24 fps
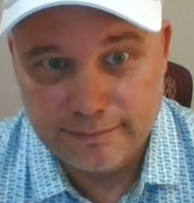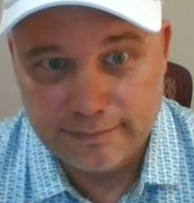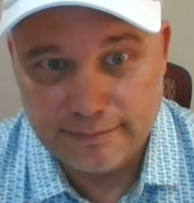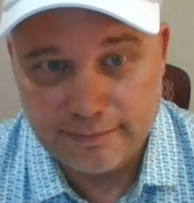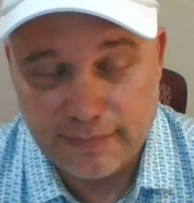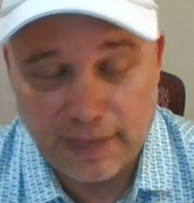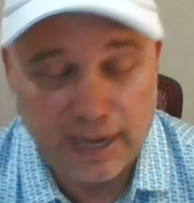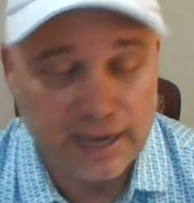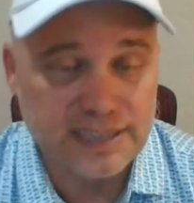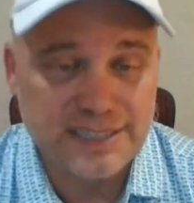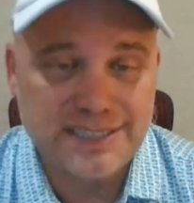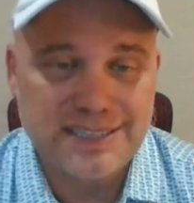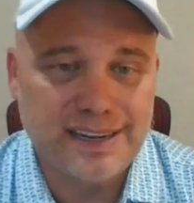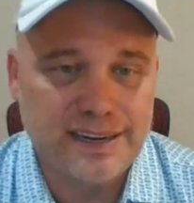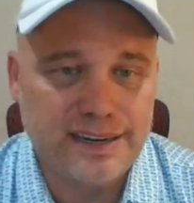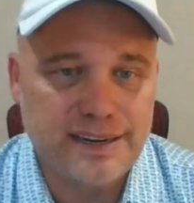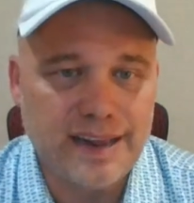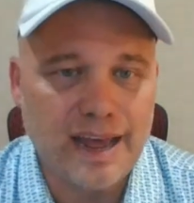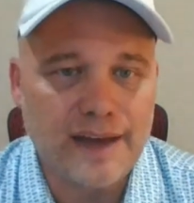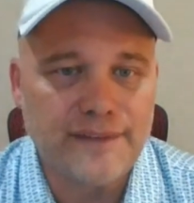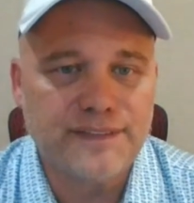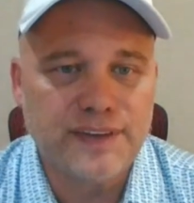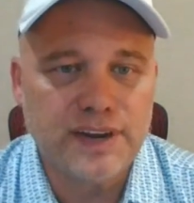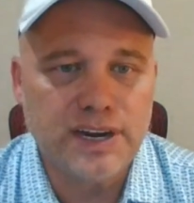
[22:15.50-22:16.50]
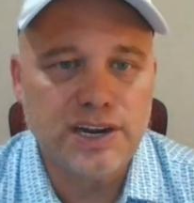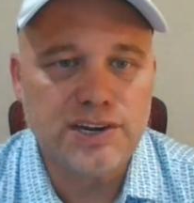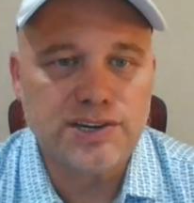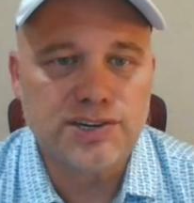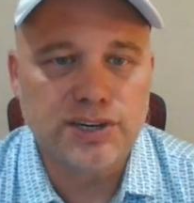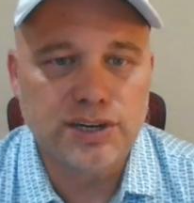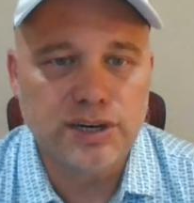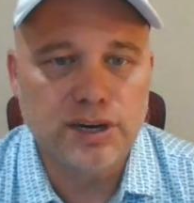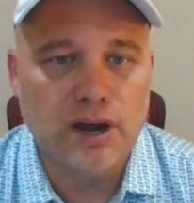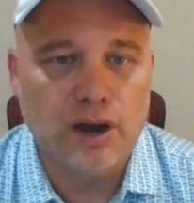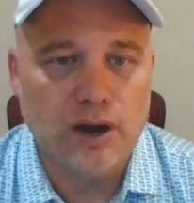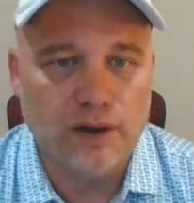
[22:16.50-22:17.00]
That is the
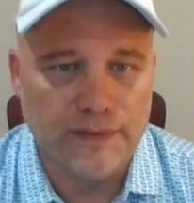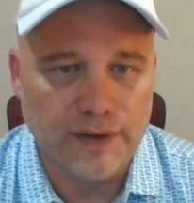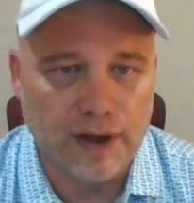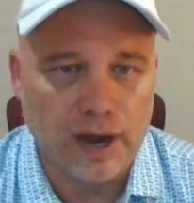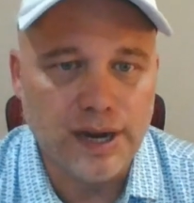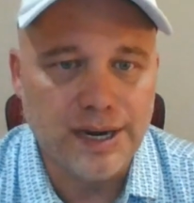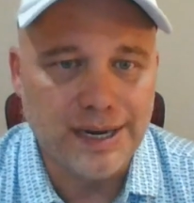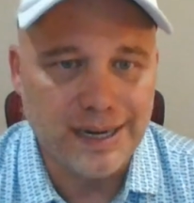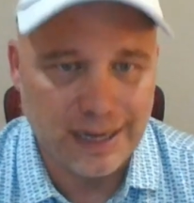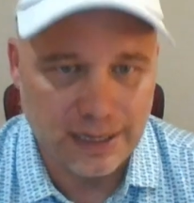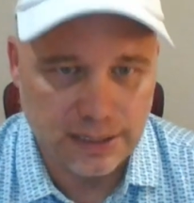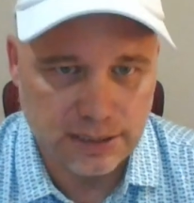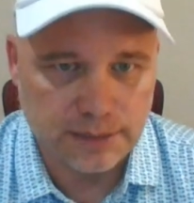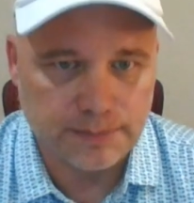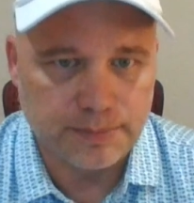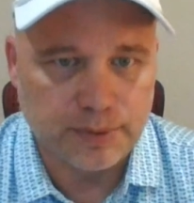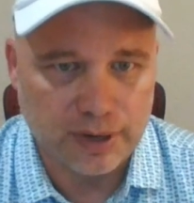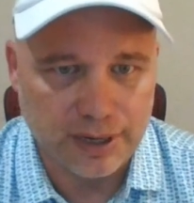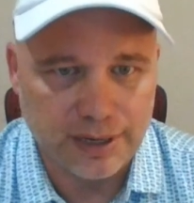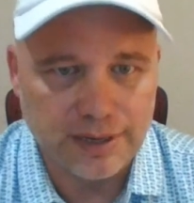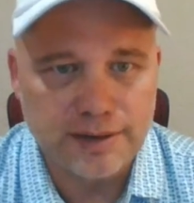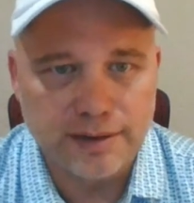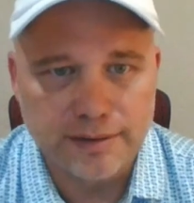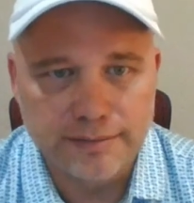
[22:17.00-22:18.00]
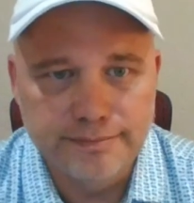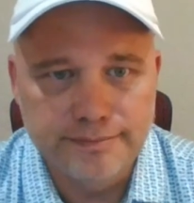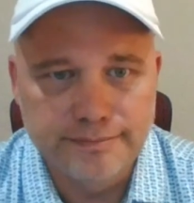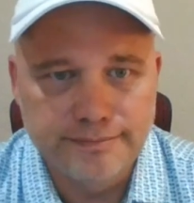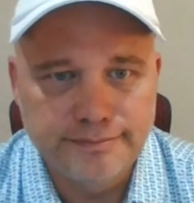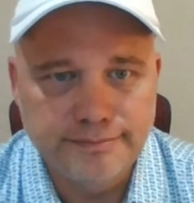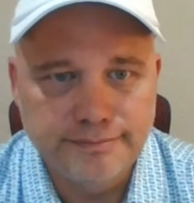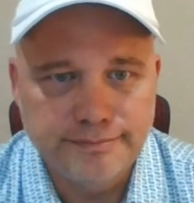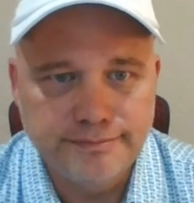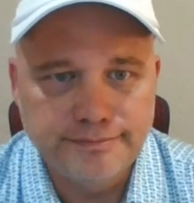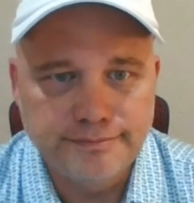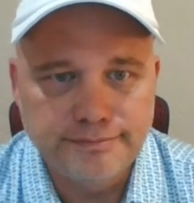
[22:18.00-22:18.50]
definition of undisciplined.
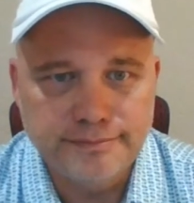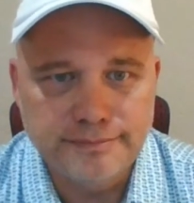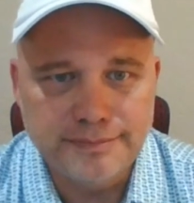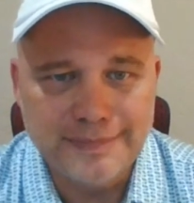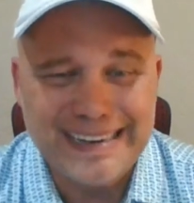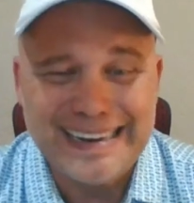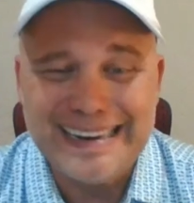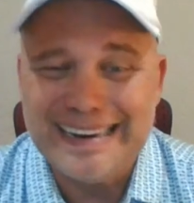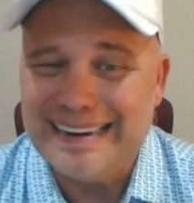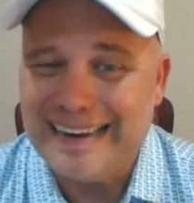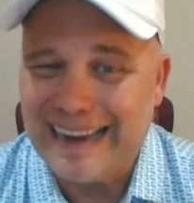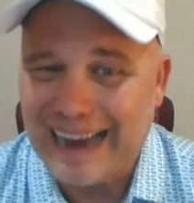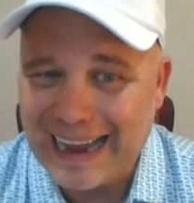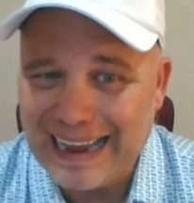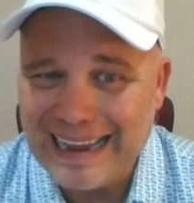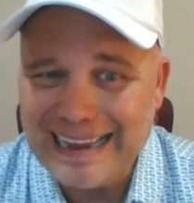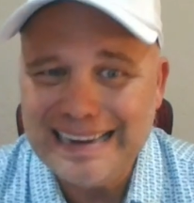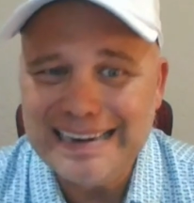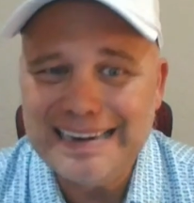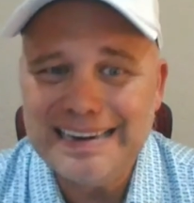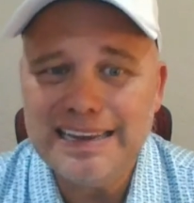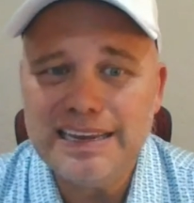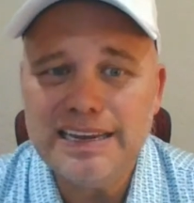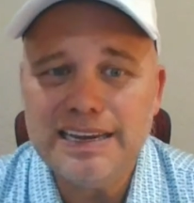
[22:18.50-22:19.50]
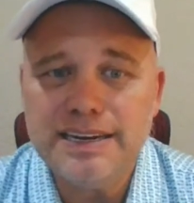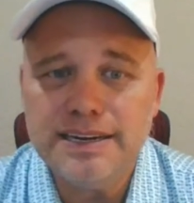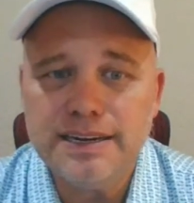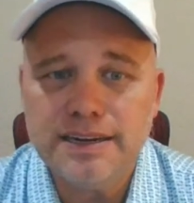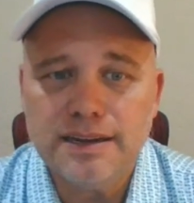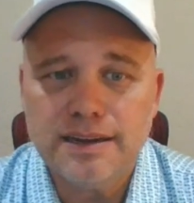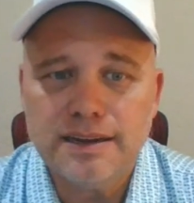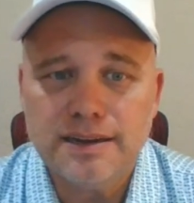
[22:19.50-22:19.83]
96th.